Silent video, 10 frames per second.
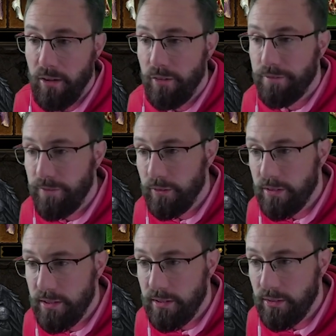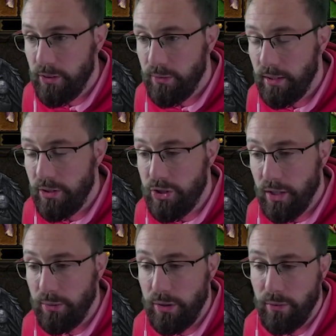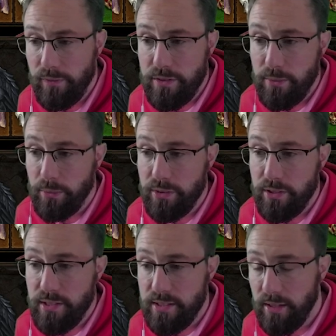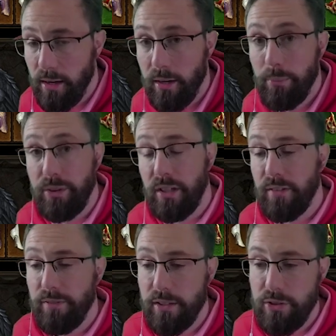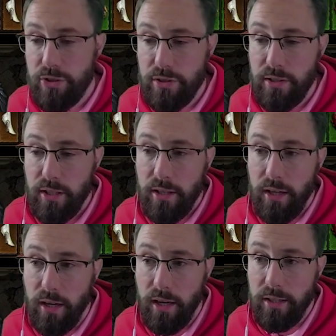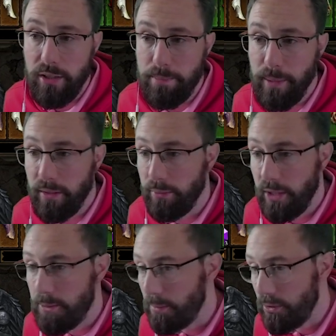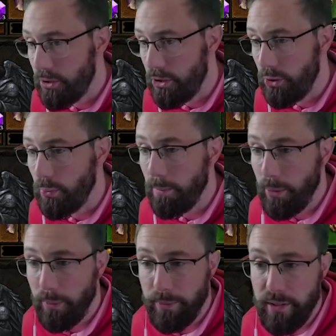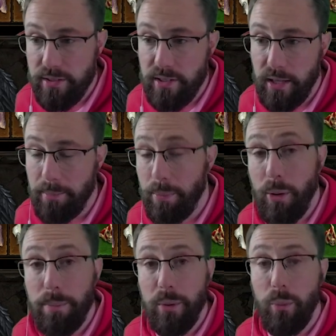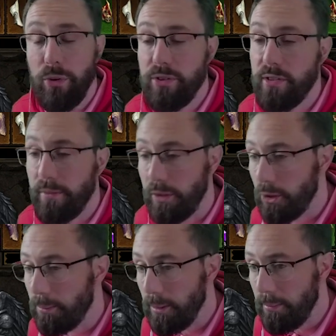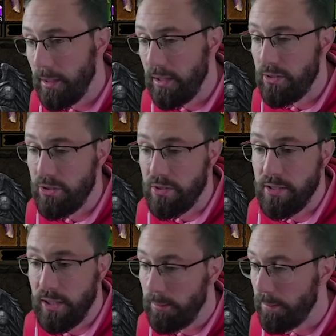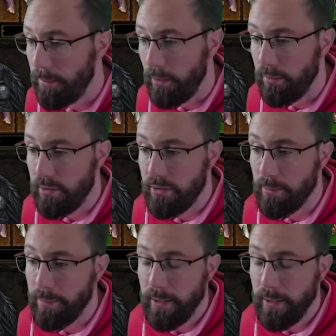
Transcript: Falter, Threatening Shout, you're obviously wanting to time with your convention, and then Battle Rage Bloodshed, you just want to pop this and then pop it once every couple of minutes just to keep the bonus up.